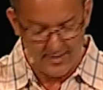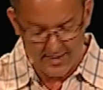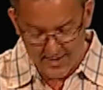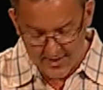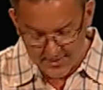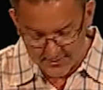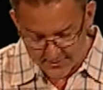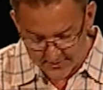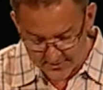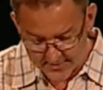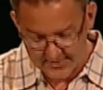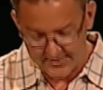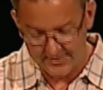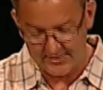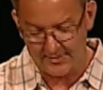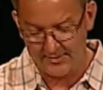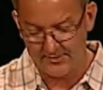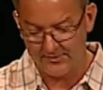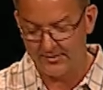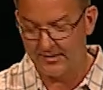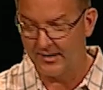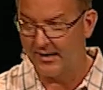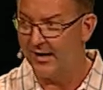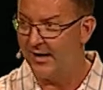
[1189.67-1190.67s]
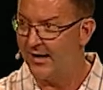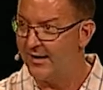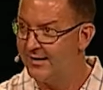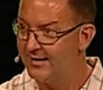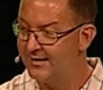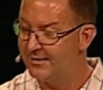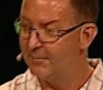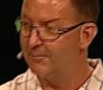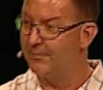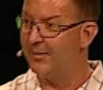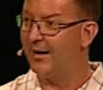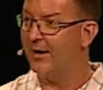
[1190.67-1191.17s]
and the Son of God
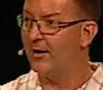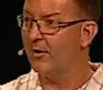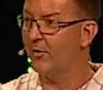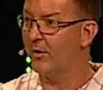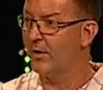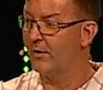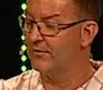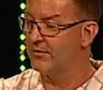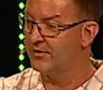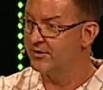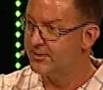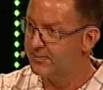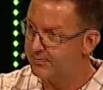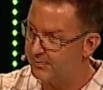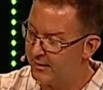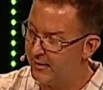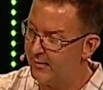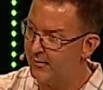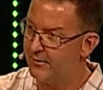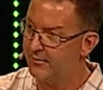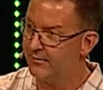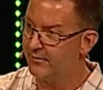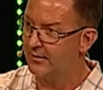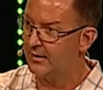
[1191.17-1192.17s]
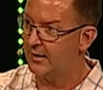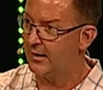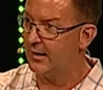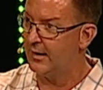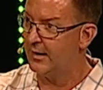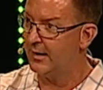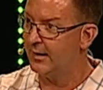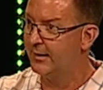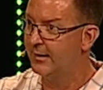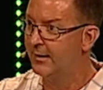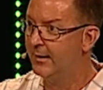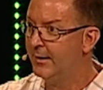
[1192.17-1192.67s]
in the power of the Spirit of
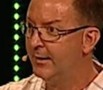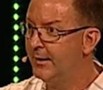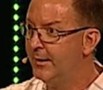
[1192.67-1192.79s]
God